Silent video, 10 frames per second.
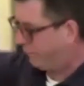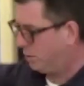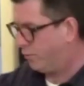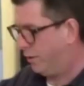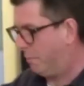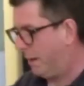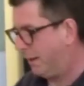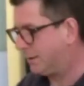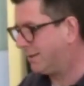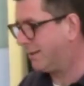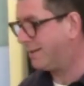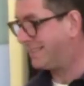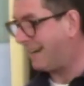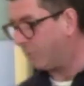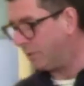in the past that is
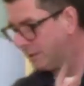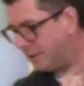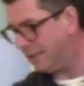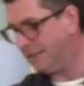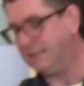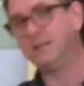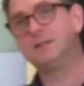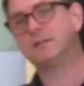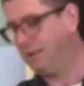guaranteed